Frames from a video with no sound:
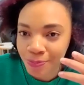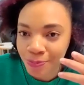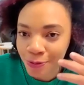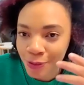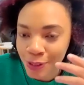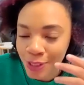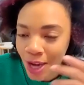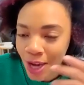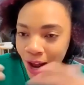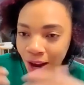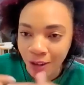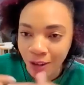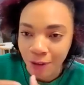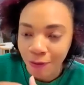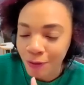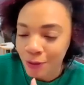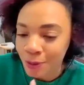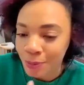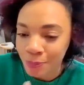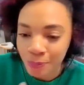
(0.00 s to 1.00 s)

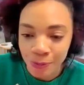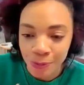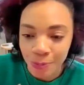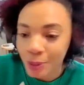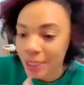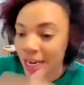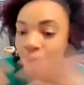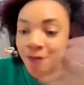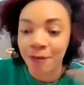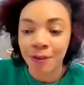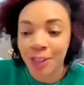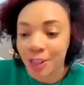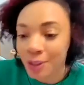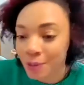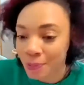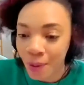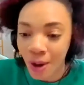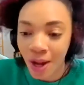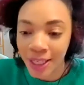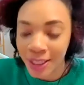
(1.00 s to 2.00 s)
photographer whatever
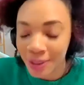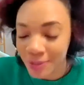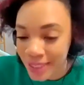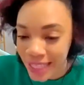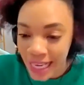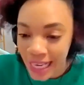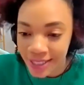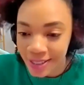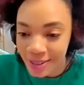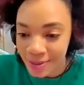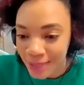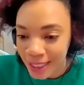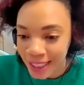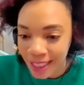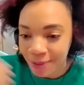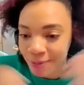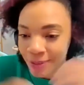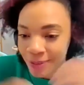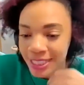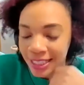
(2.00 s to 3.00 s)
you want you send to me
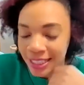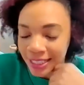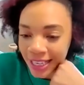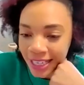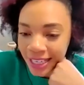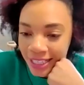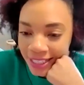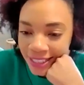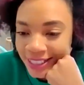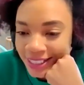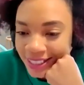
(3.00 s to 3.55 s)
like what's it like